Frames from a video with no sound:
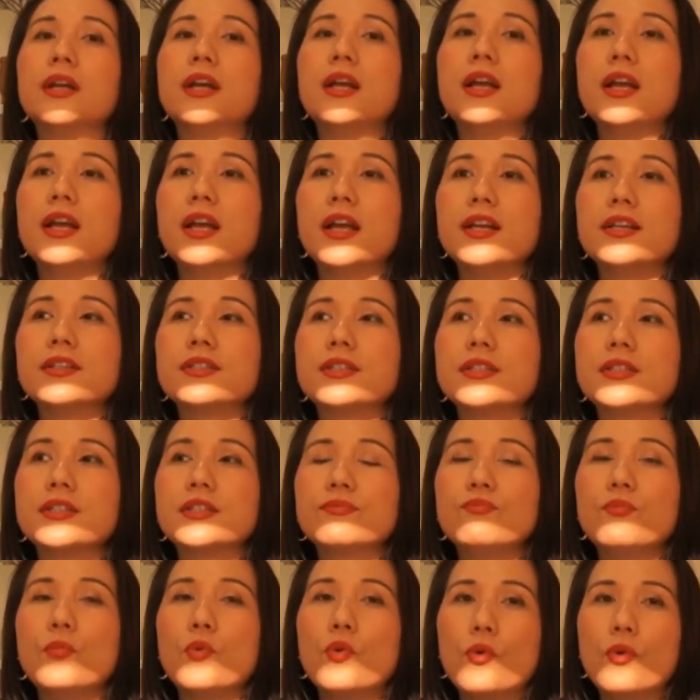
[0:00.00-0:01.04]
it is
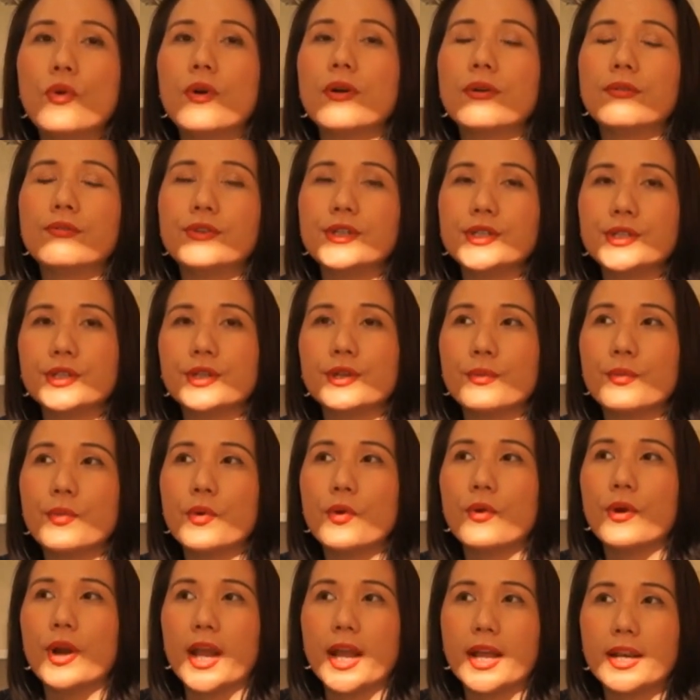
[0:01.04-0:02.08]
more
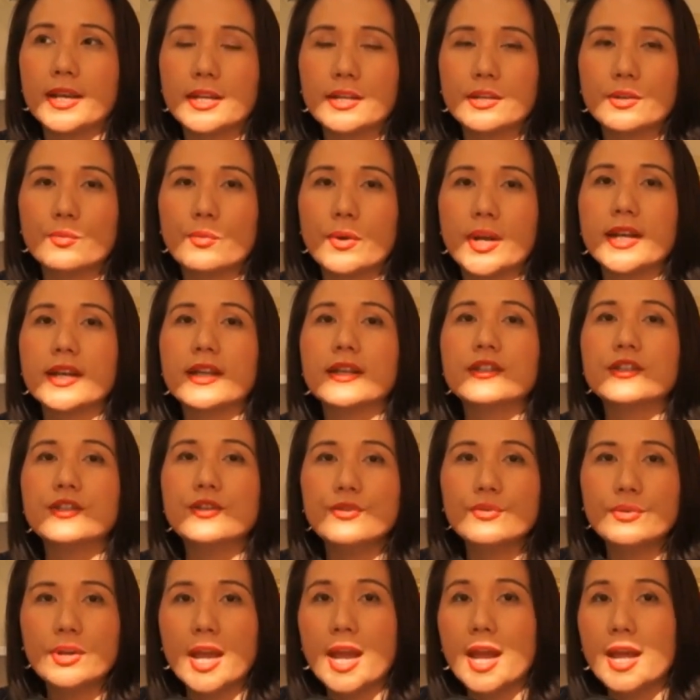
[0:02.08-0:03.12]
reasonable and in a way that
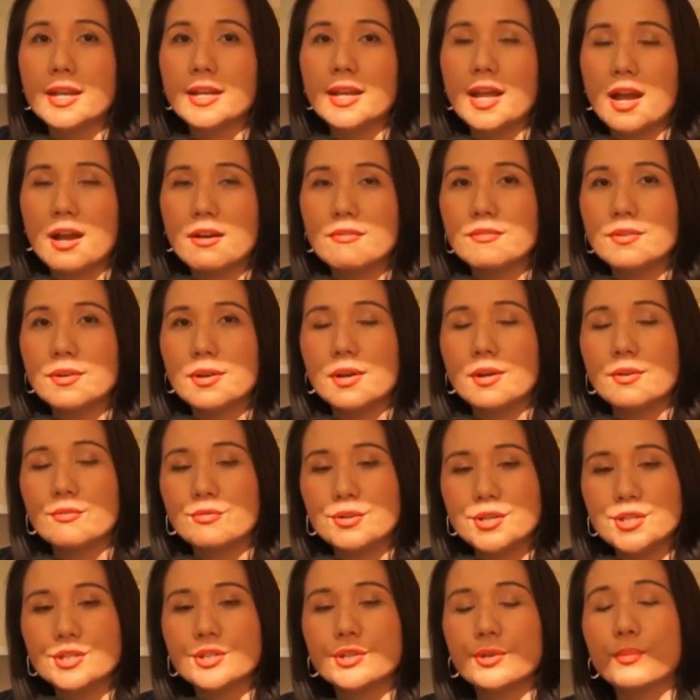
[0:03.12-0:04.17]
you can have a
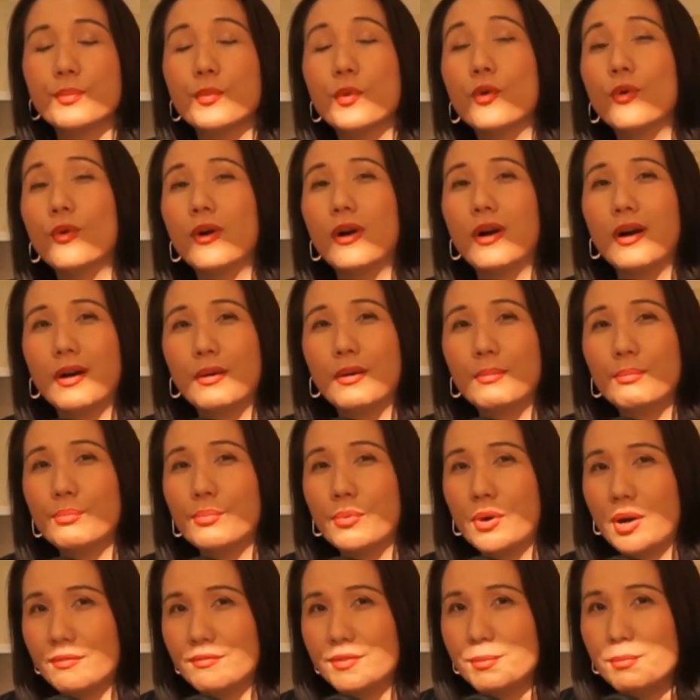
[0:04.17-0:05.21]
reasonable
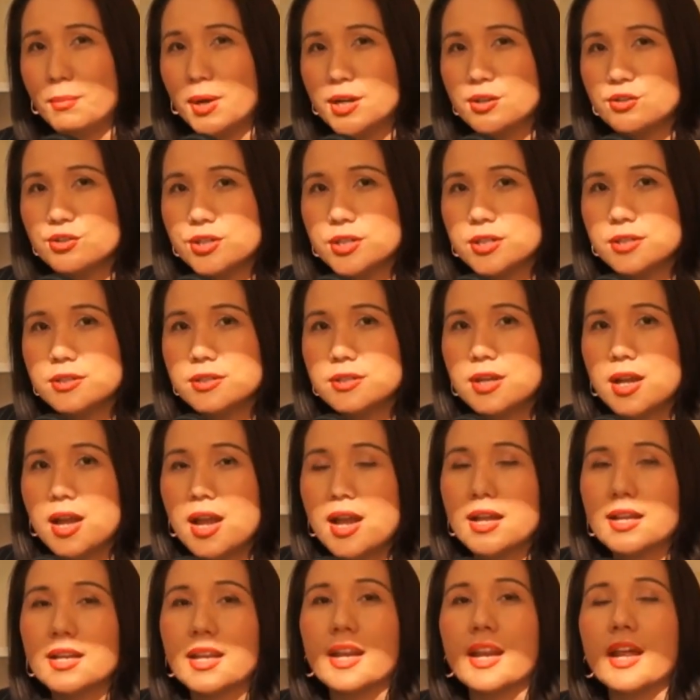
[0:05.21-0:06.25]
profit margins
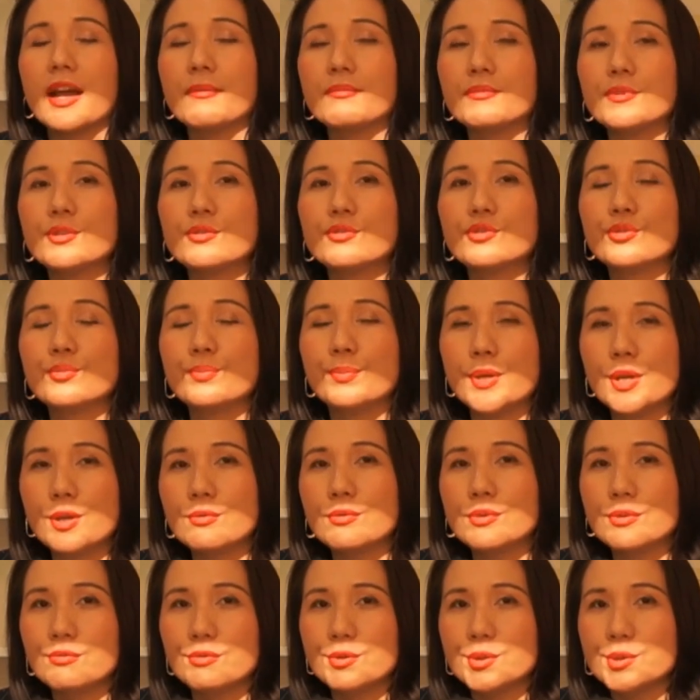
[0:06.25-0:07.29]
that help you to
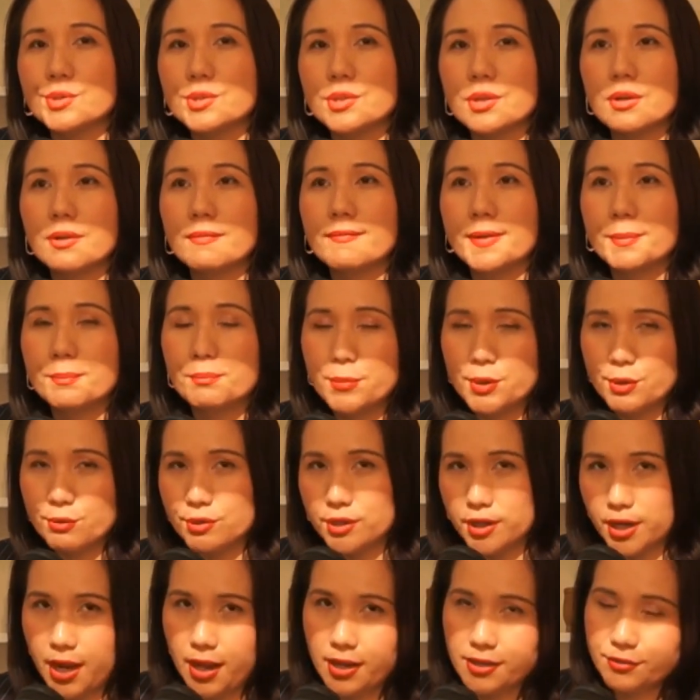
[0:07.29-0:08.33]
build a reserve and build a
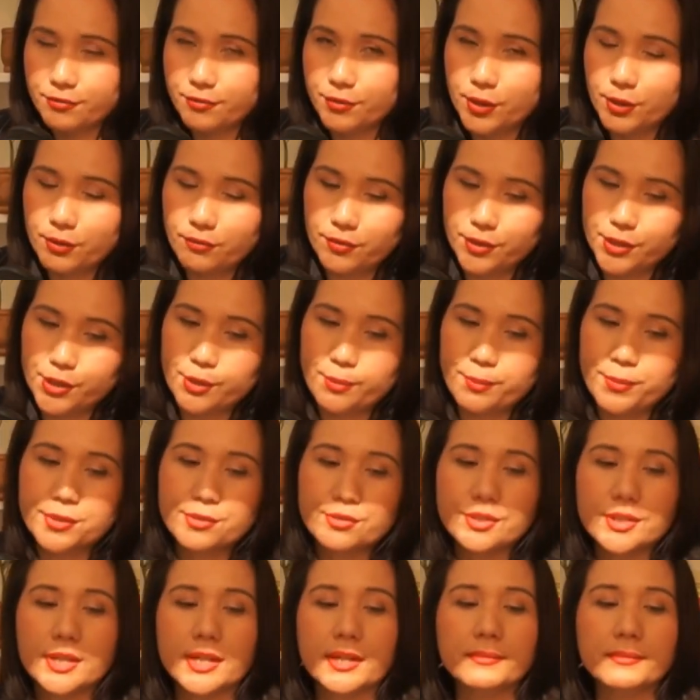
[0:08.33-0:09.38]
cash flow for your business.